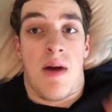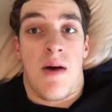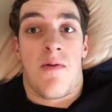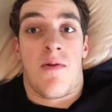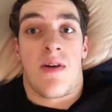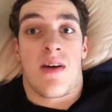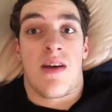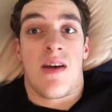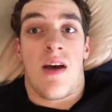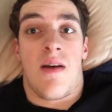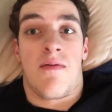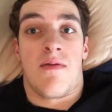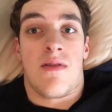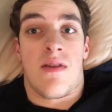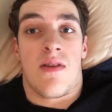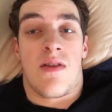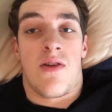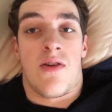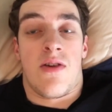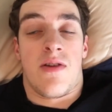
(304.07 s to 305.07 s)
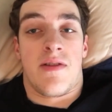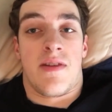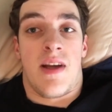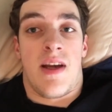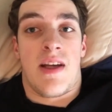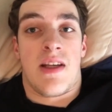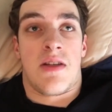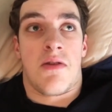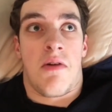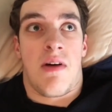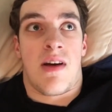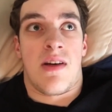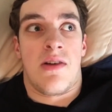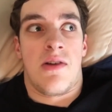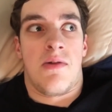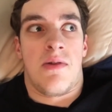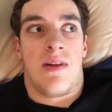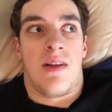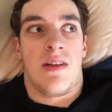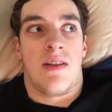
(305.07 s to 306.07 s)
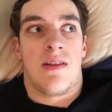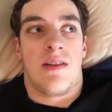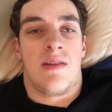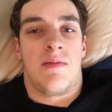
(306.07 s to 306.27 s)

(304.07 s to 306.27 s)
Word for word: not working on Thursday, so I can do a,